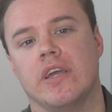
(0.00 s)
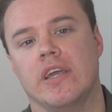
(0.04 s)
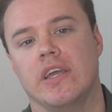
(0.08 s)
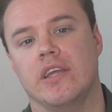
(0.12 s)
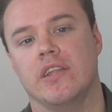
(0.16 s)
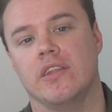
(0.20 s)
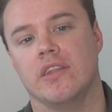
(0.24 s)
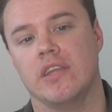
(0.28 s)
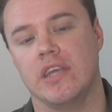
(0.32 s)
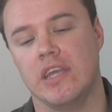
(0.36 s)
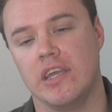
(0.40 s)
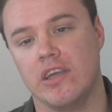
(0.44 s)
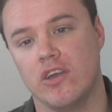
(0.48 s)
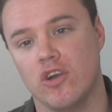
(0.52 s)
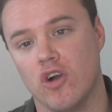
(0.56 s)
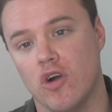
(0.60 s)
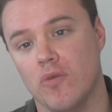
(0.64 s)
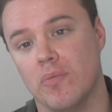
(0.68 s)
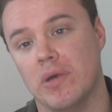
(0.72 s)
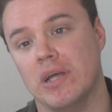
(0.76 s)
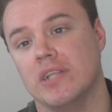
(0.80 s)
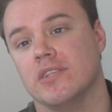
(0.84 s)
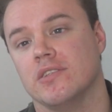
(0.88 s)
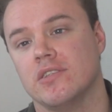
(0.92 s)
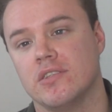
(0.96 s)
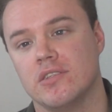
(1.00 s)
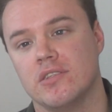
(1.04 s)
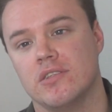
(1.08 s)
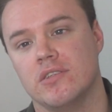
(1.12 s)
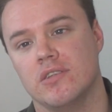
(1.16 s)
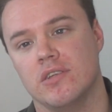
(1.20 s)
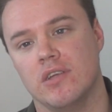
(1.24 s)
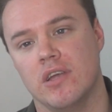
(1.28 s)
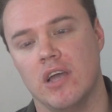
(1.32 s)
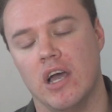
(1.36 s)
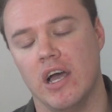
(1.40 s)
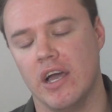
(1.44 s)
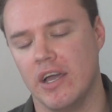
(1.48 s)
in the
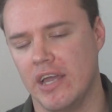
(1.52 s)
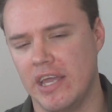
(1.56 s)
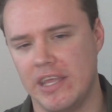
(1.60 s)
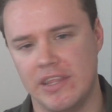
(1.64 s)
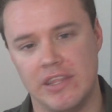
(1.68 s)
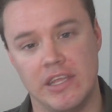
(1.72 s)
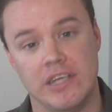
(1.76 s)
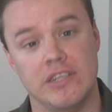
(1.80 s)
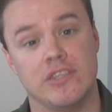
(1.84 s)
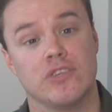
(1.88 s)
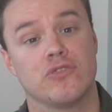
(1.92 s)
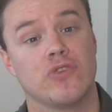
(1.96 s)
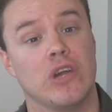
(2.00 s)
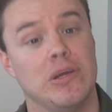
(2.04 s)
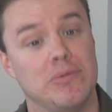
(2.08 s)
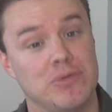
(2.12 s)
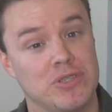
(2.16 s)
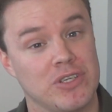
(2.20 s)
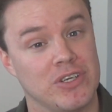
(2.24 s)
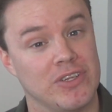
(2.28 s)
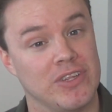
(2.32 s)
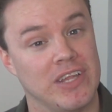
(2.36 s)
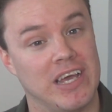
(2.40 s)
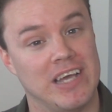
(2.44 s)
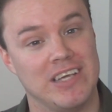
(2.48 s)
comments, in the description.